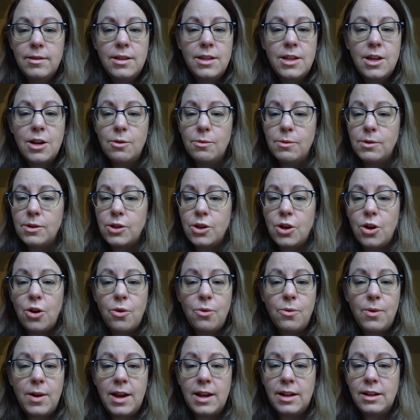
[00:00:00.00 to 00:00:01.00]
There was
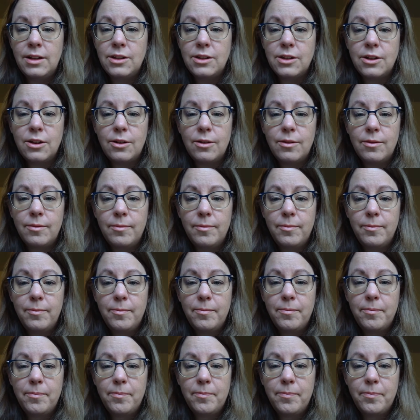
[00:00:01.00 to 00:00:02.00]
no answer.
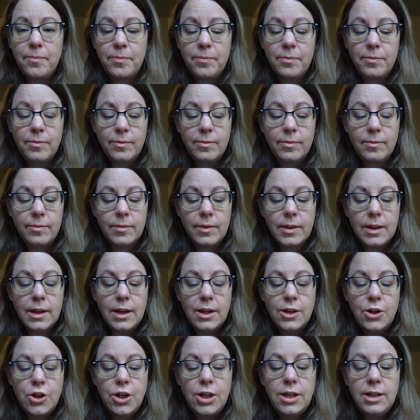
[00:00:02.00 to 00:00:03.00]

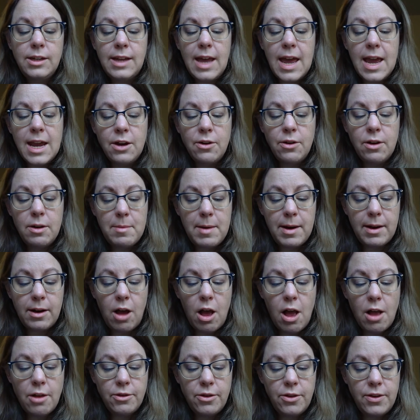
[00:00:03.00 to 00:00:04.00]
"She's angry about
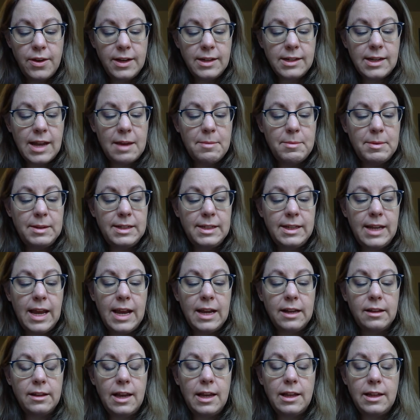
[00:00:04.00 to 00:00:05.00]
all the things I've been
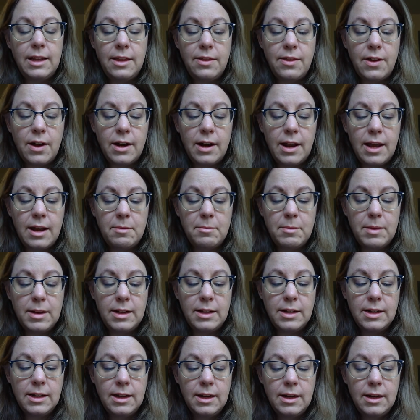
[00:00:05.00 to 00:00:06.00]
saying lately," thought
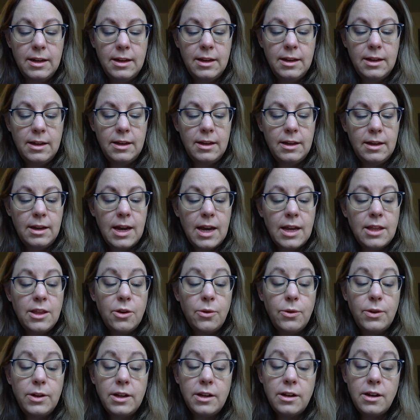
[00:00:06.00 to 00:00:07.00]
Edmund. And
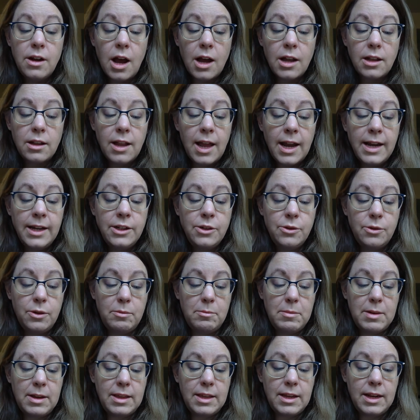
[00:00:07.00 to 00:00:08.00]
though he did not like to
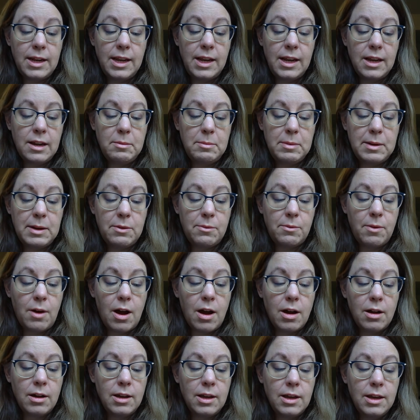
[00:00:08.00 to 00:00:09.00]
admit that he had been
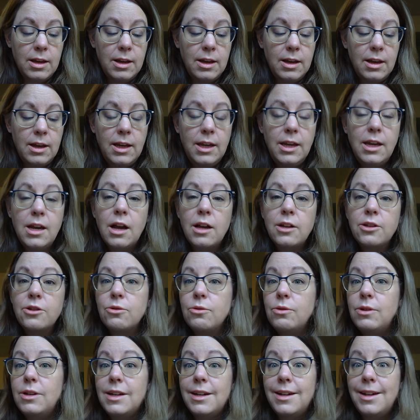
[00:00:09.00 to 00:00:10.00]
wrong, he
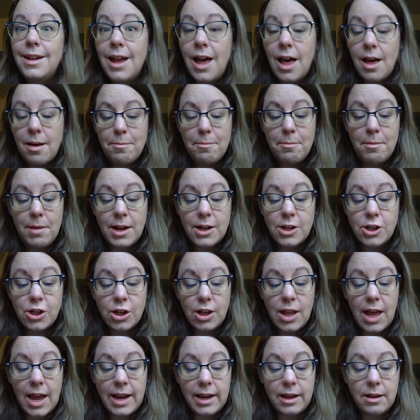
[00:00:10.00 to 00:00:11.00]
also did not much
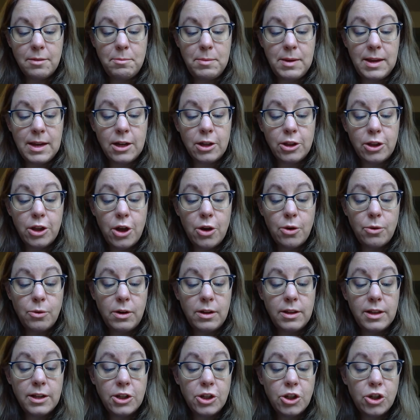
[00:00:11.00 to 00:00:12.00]
like being alone
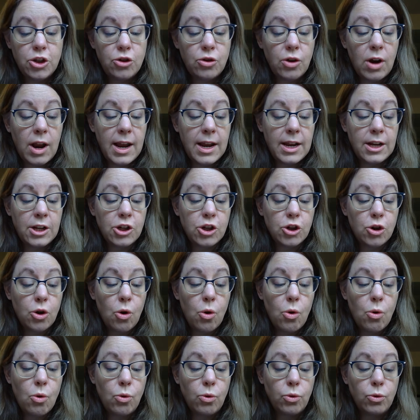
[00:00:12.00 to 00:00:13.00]
in this strange,
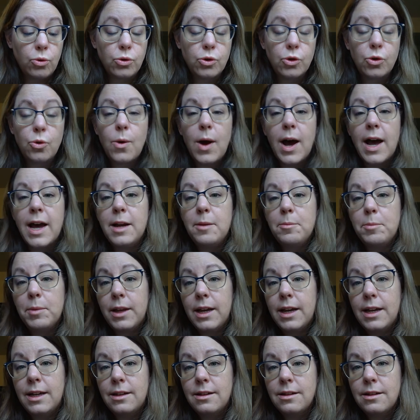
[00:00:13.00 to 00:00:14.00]
cold, quiet
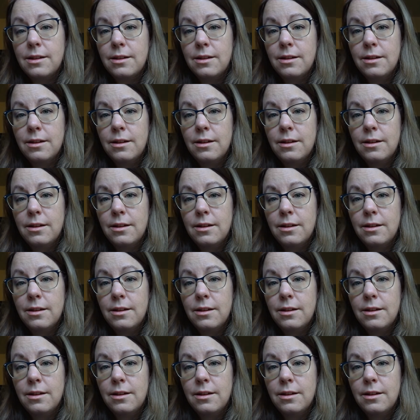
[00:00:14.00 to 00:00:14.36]
place.